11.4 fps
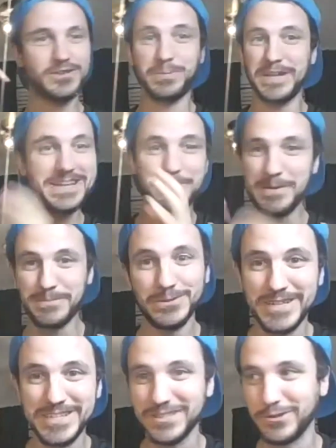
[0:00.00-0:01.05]
there's plenty of people
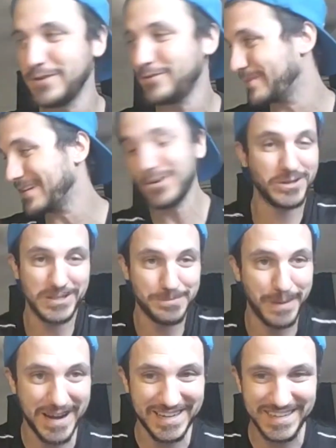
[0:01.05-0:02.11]
who disagree with me who are just
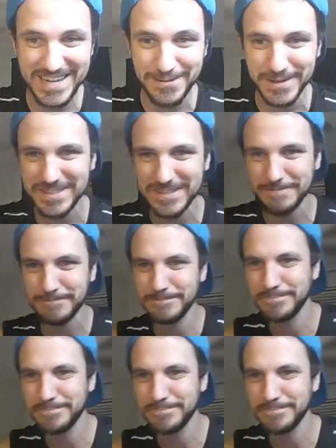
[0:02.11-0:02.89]
buying it anyways.